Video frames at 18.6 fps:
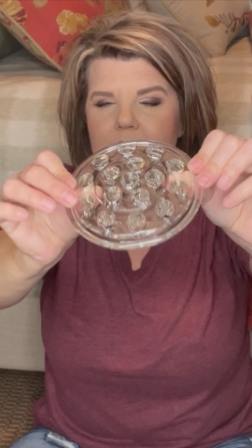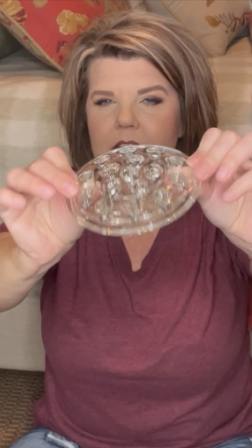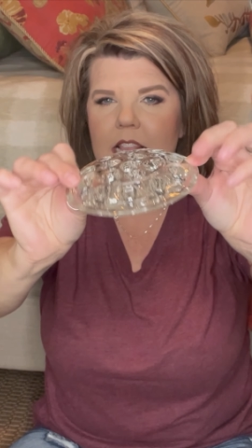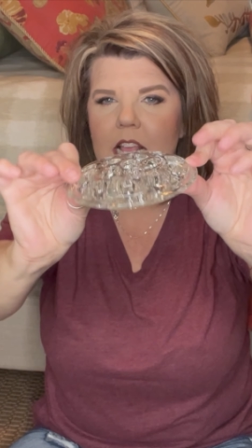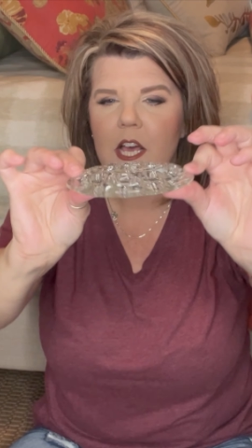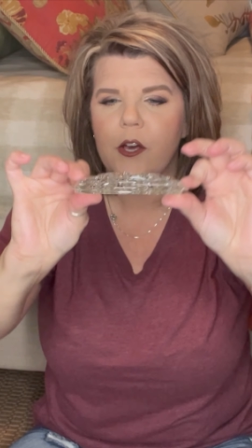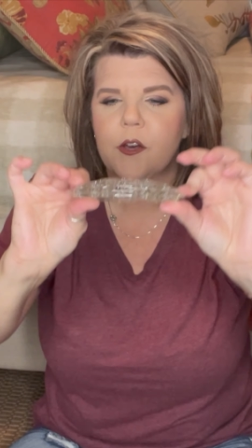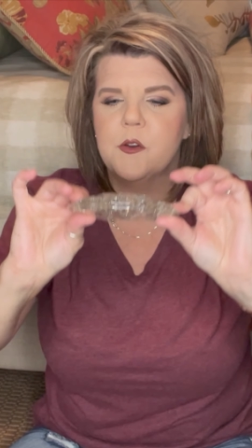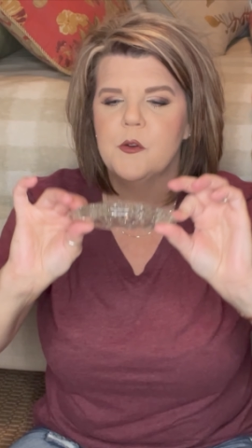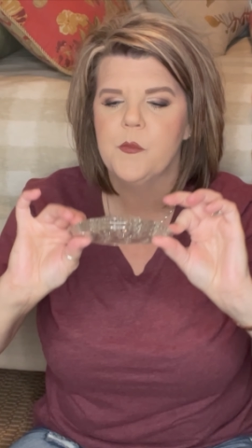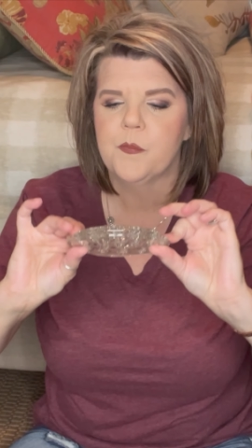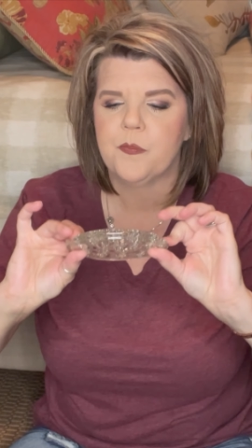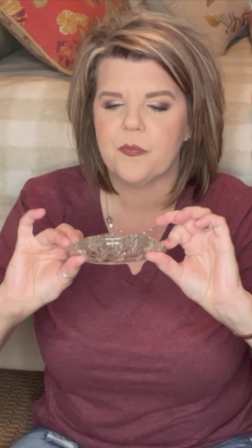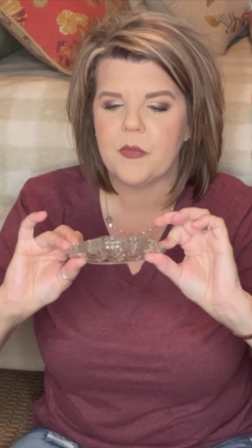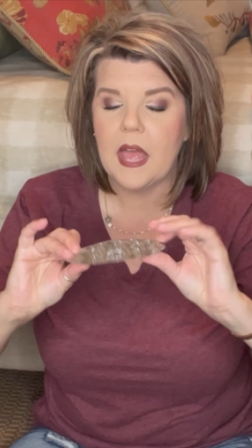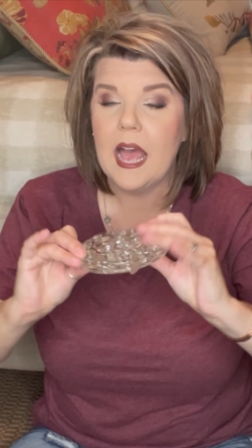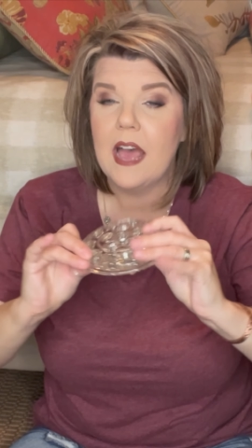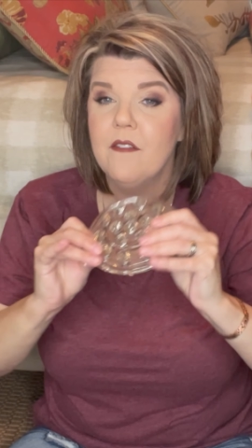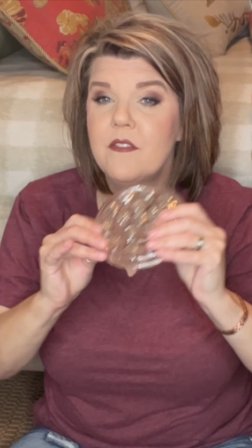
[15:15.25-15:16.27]
So
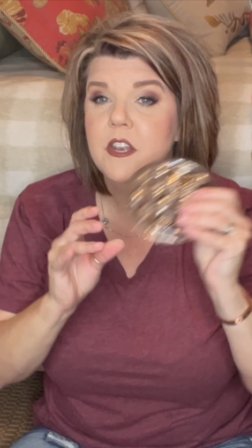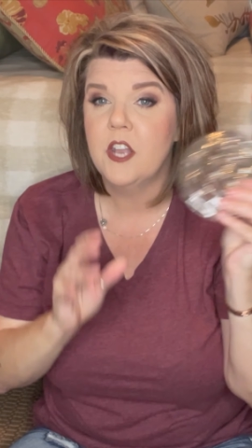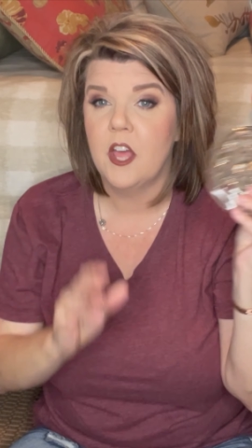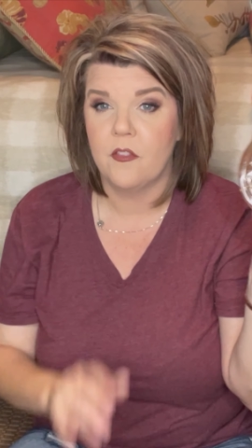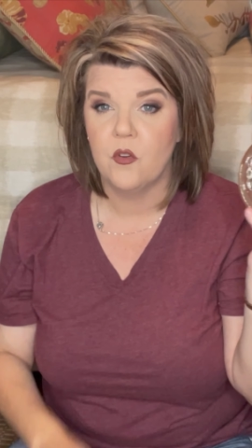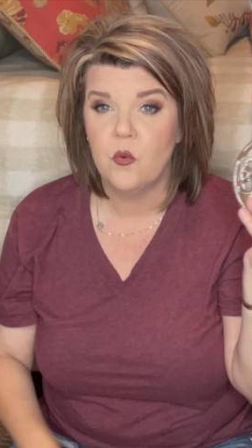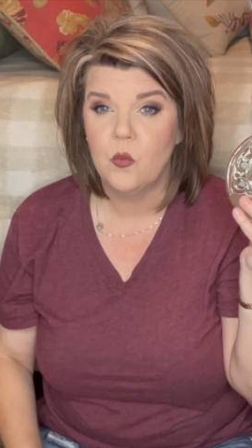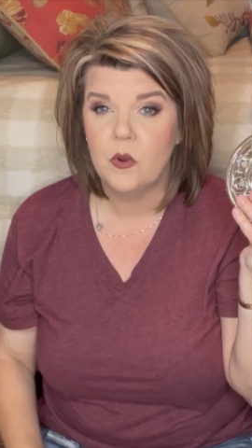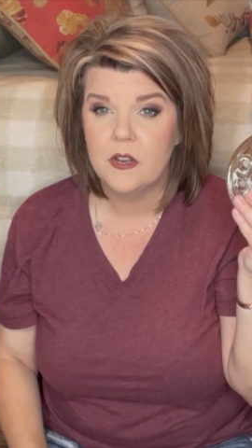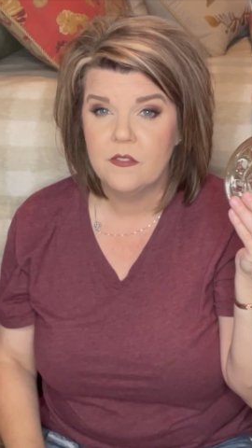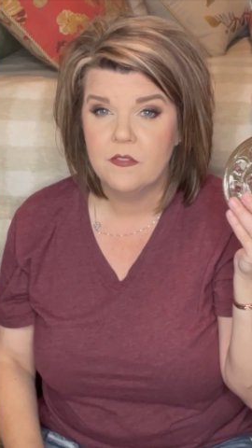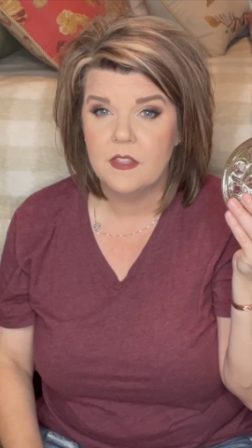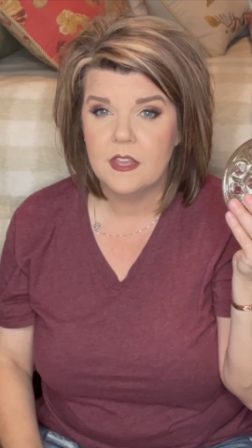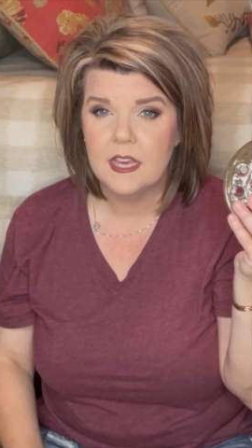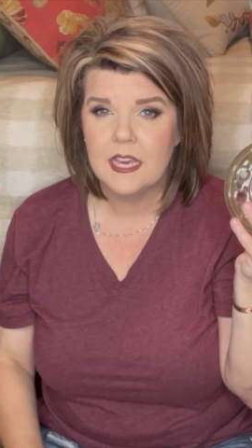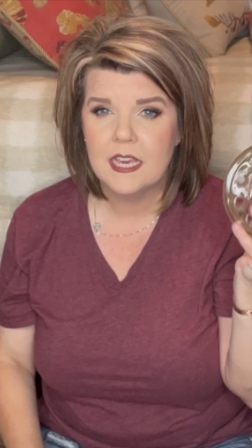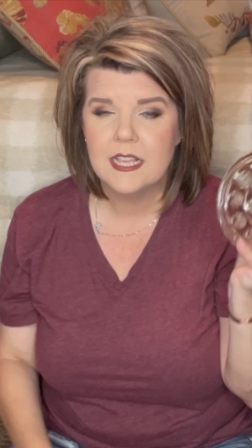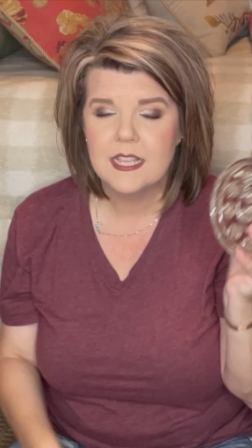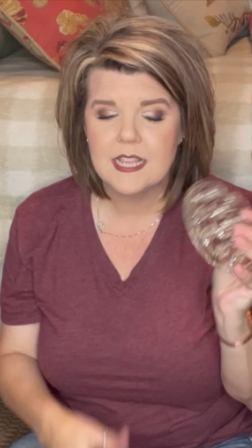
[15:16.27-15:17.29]
I have another one of
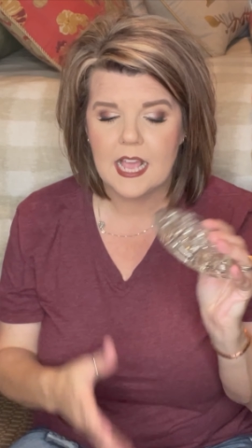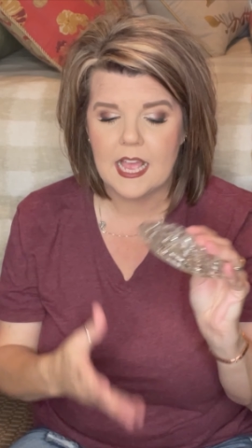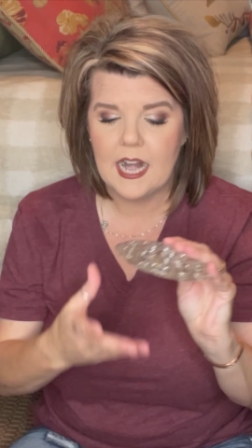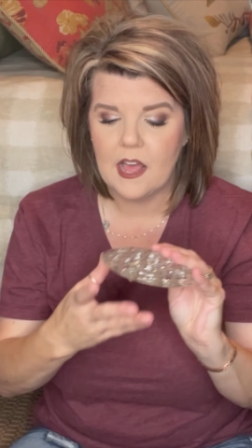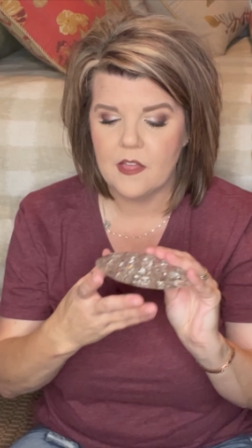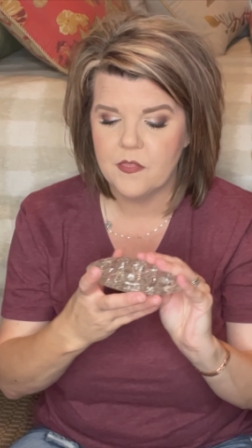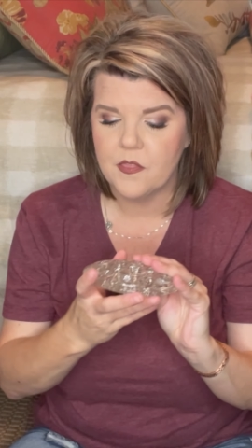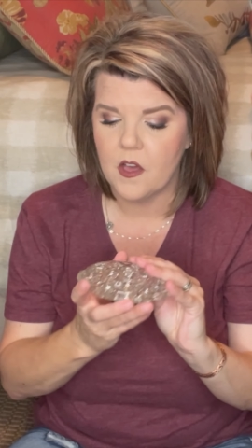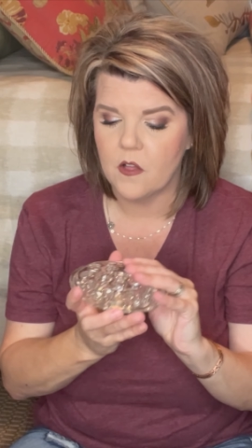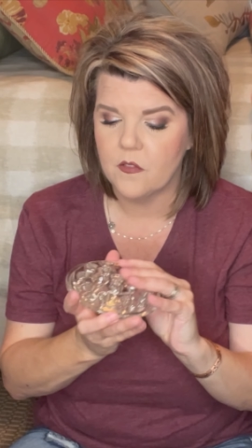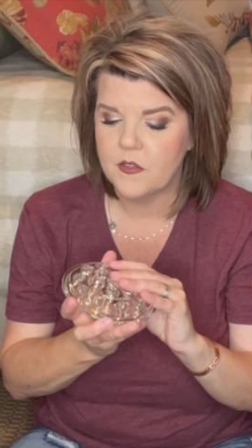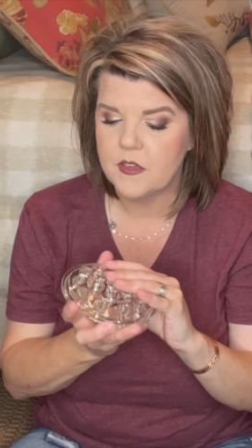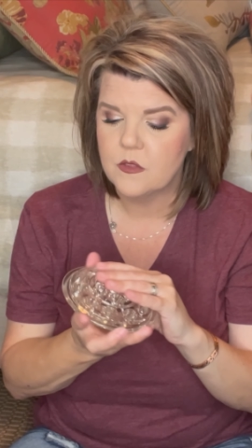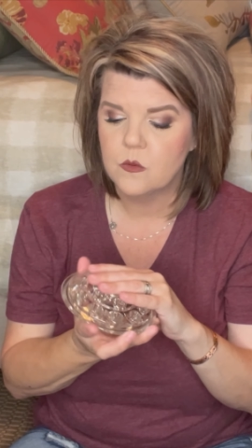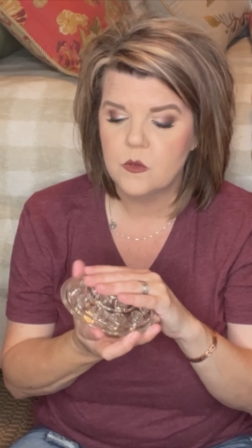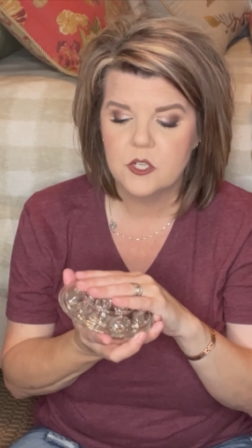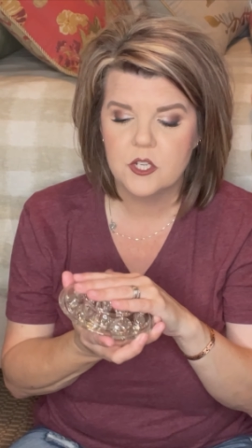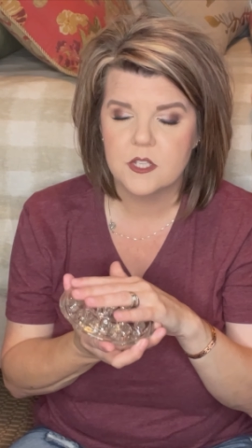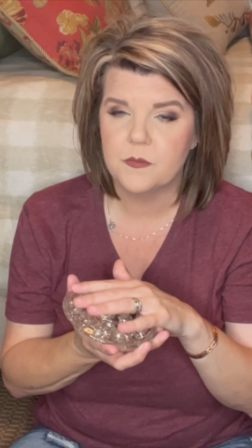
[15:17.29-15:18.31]
these, and I thought these
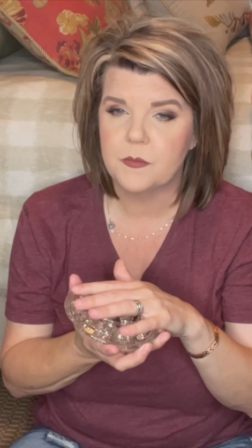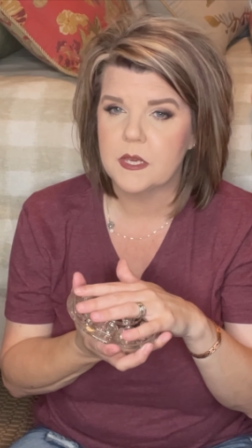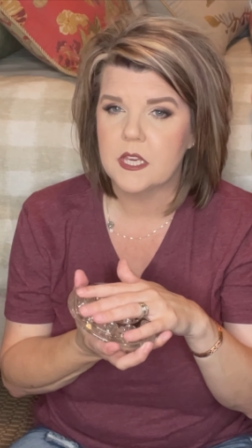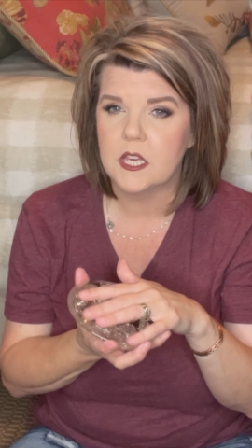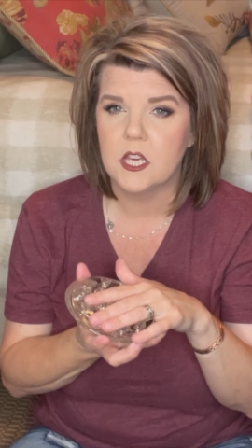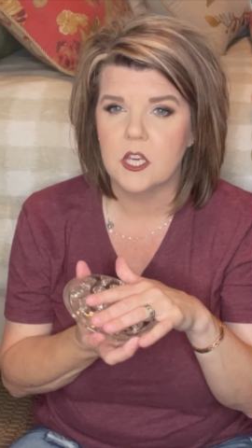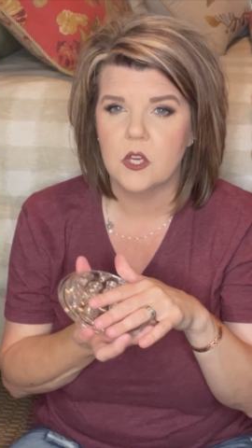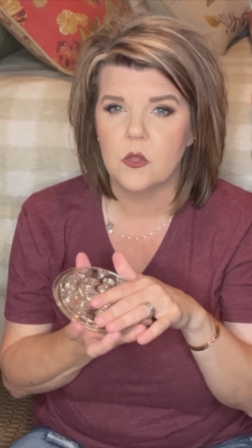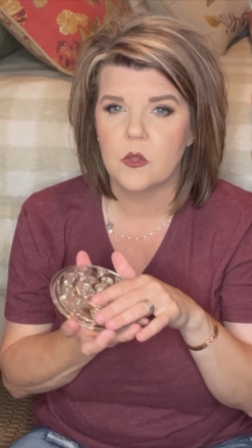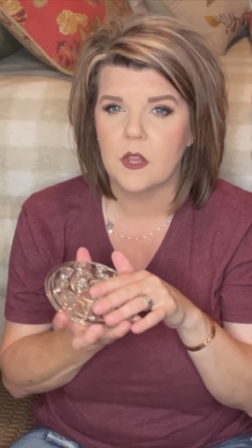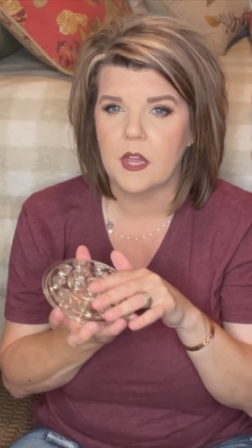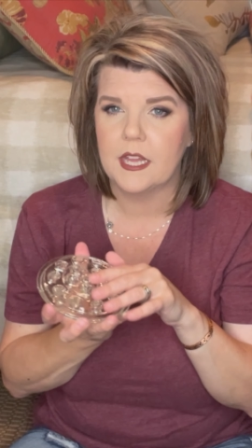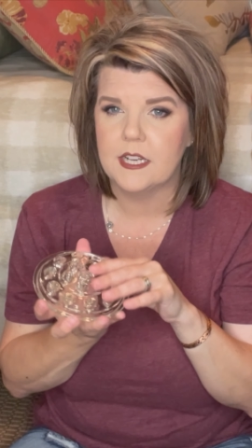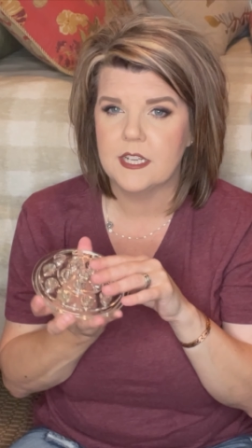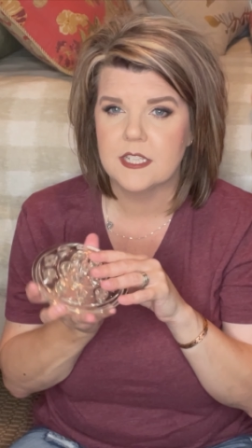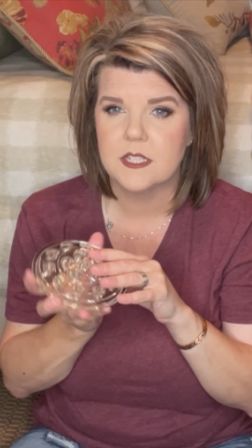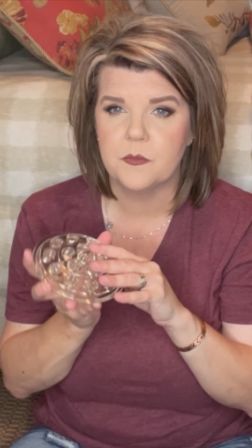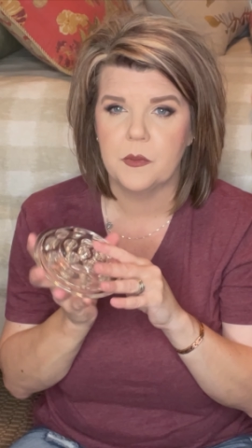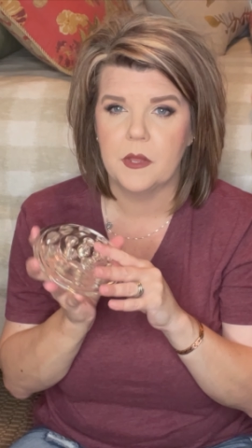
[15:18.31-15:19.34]
would just be cute, like
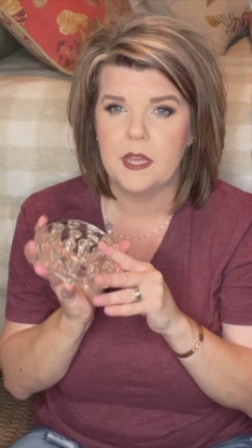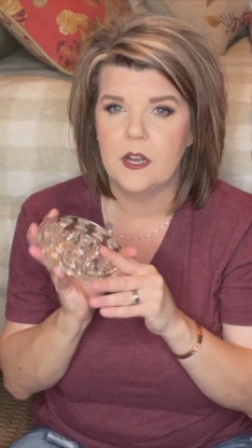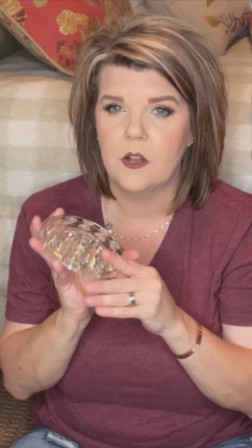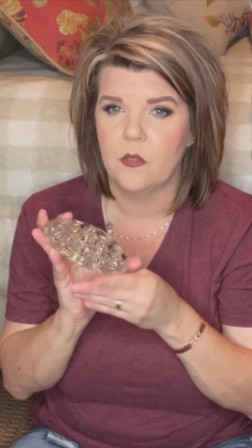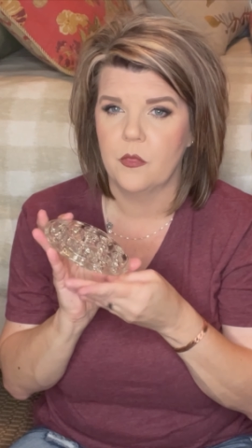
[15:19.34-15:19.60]
displayed on